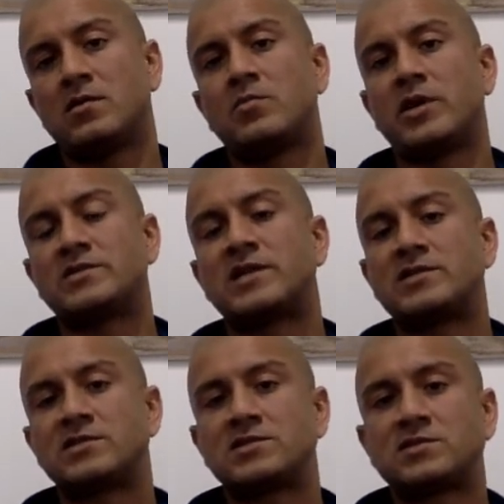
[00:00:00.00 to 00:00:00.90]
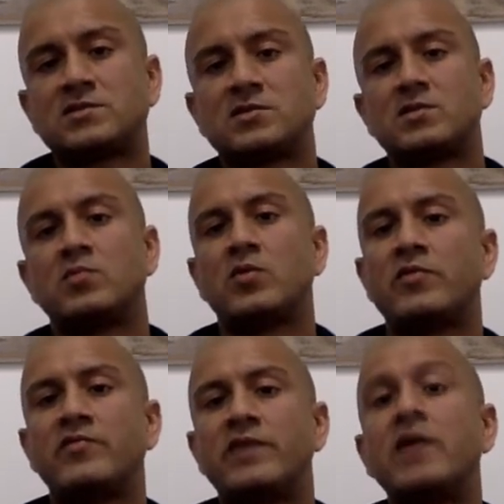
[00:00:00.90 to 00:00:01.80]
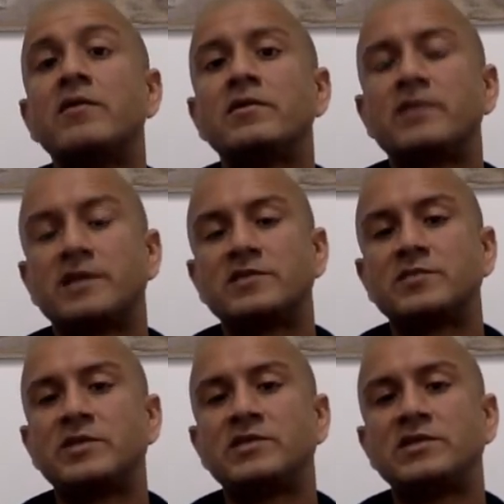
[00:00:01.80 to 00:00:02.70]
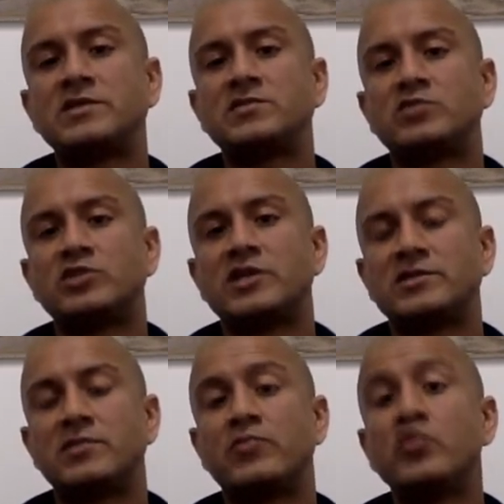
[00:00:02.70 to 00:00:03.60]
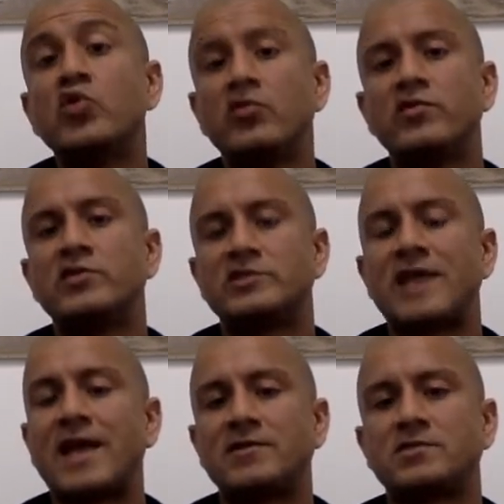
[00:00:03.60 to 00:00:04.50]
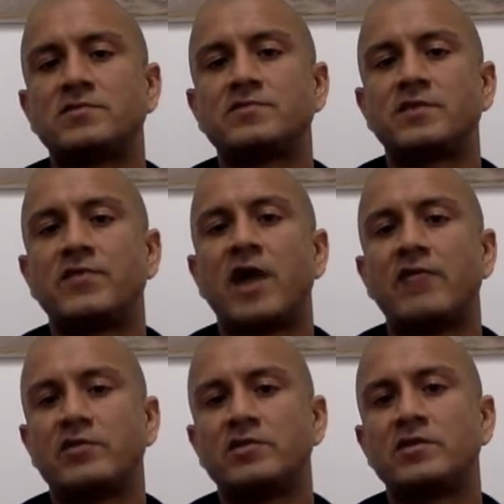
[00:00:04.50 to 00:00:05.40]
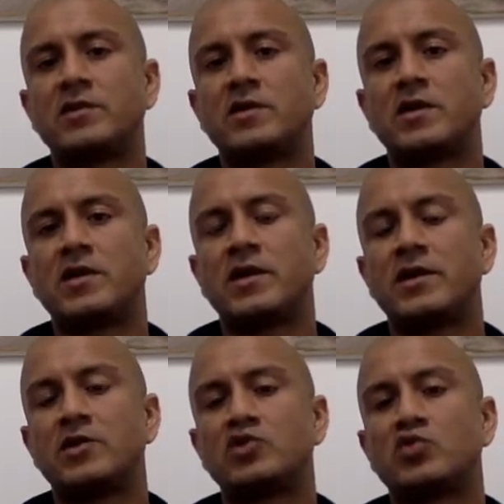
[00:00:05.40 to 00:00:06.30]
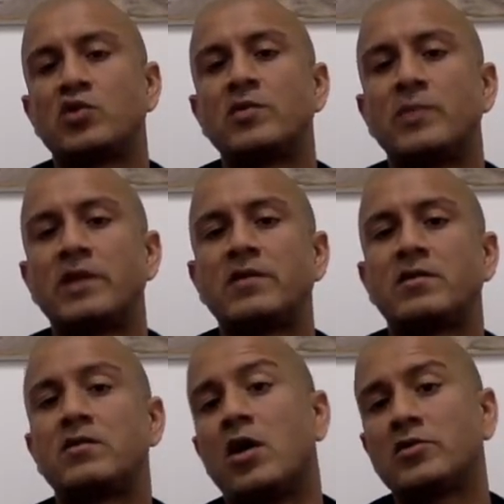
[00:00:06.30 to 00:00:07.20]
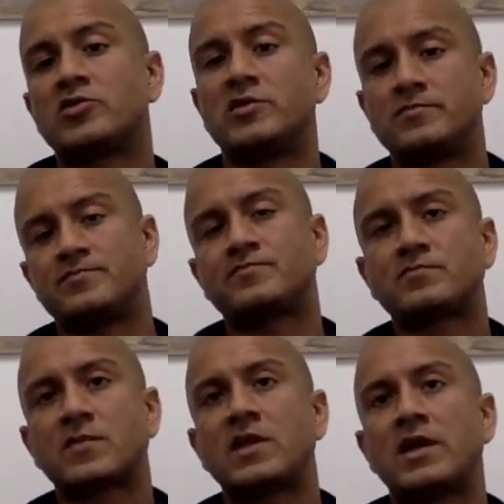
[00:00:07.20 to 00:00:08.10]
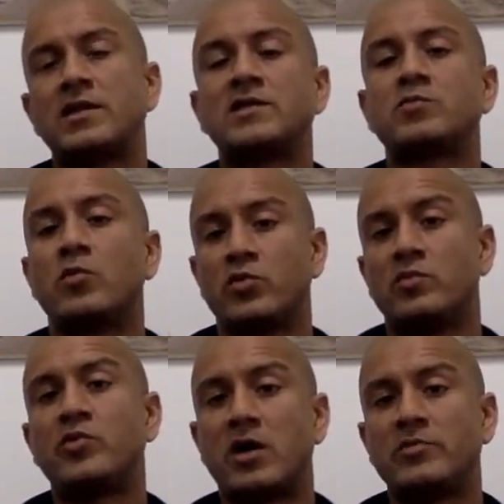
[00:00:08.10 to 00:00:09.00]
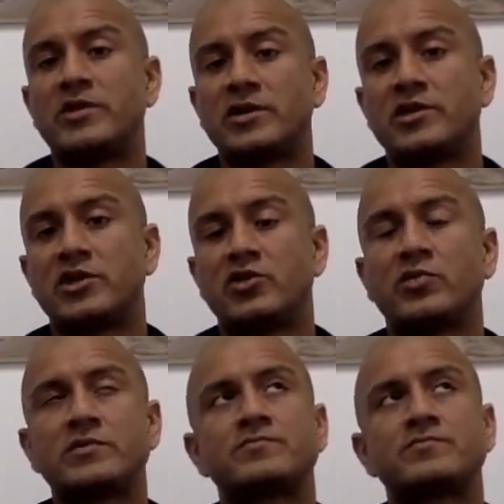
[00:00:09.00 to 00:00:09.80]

Because that's what we've done as a species, which has improved our chances of survival in the short, mid, long term, and that's what we'll probably continue doing.